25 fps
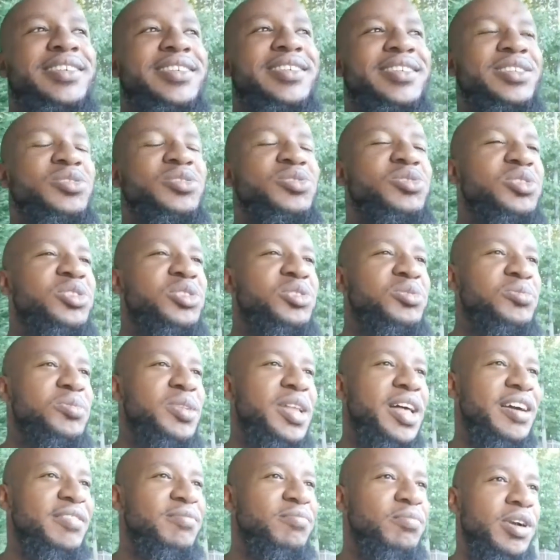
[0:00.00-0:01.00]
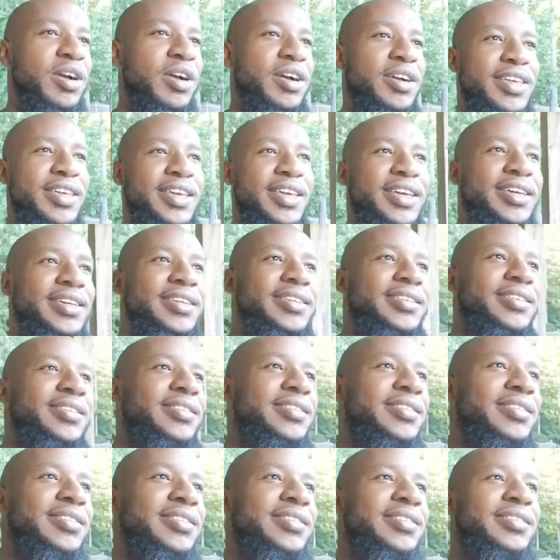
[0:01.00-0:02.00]
YouTube live broadcast.
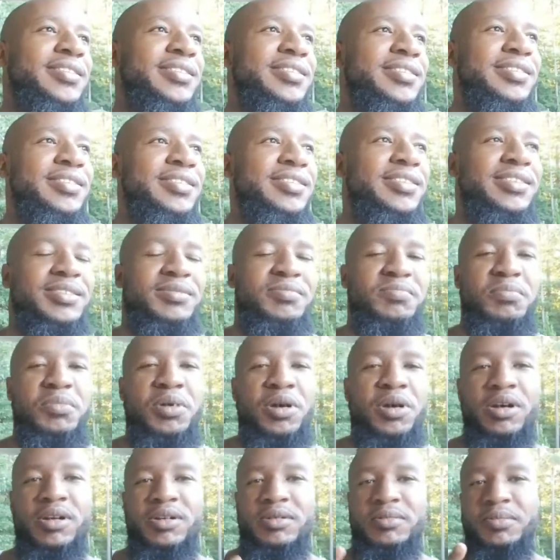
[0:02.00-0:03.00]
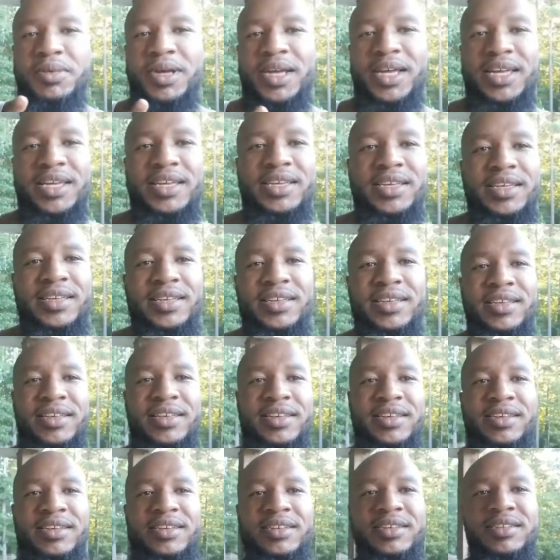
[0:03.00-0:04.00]
Pardon my
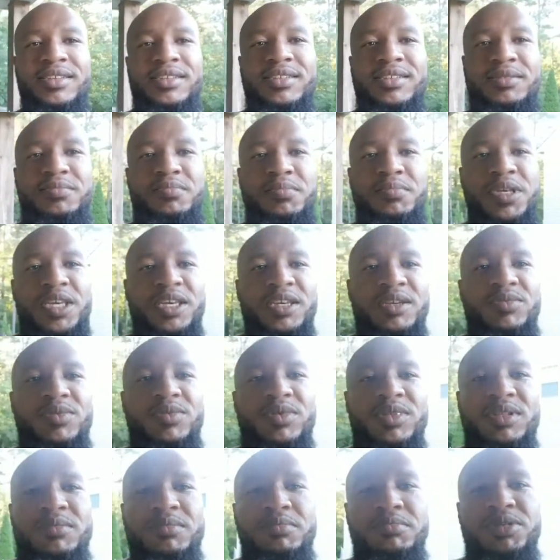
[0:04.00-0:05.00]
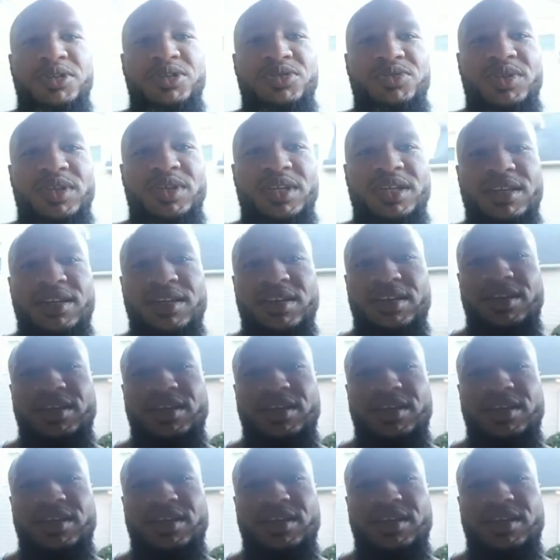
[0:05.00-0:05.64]
just being with the beauty